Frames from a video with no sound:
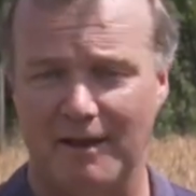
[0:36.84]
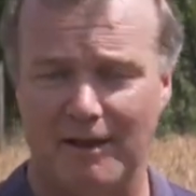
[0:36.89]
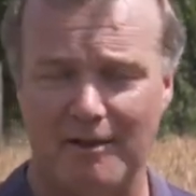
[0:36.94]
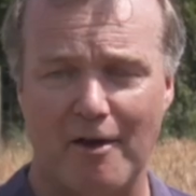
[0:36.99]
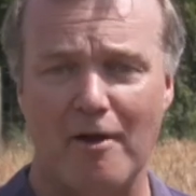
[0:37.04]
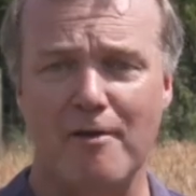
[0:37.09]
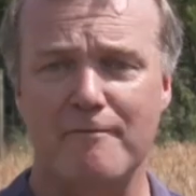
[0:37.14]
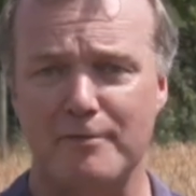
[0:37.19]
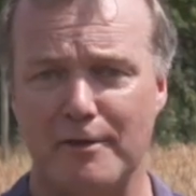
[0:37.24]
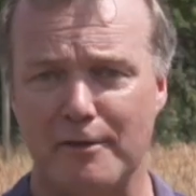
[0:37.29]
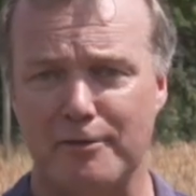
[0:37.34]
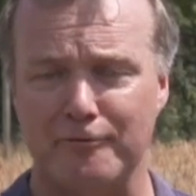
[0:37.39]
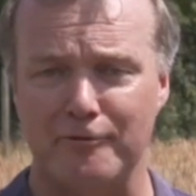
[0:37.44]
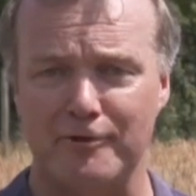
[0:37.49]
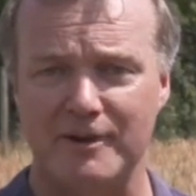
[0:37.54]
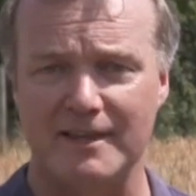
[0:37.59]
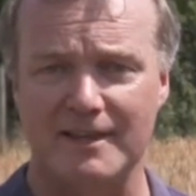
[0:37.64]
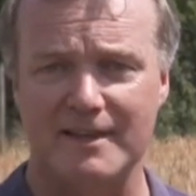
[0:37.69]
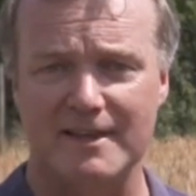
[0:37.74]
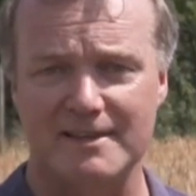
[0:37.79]
over the
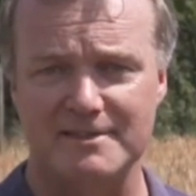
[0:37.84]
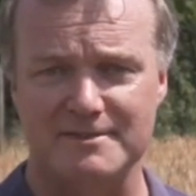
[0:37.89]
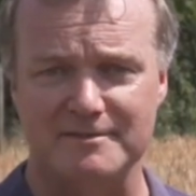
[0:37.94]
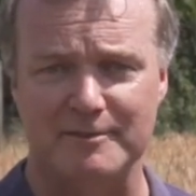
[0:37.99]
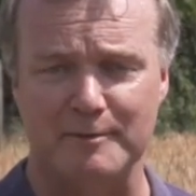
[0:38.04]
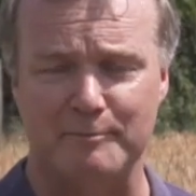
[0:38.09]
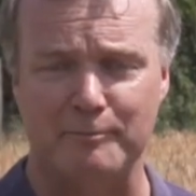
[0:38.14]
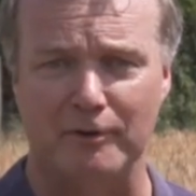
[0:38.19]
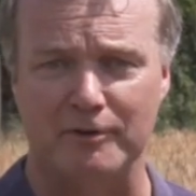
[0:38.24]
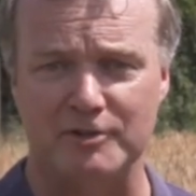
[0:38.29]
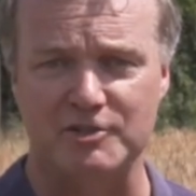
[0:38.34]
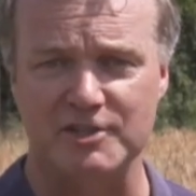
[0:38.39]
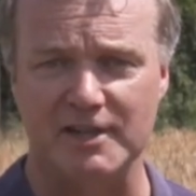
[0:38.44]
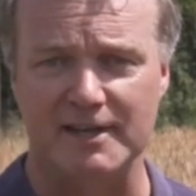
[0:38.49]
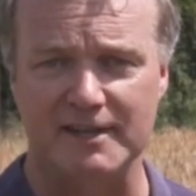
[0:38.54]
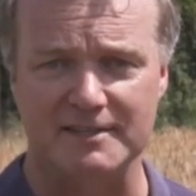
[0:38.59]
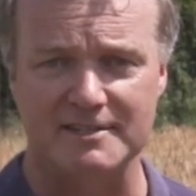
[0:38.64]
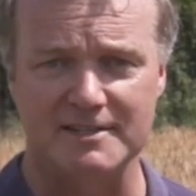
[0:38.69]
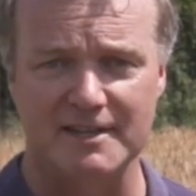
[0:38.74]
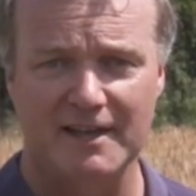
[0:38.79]
3 years of the
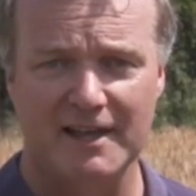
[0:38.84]
project,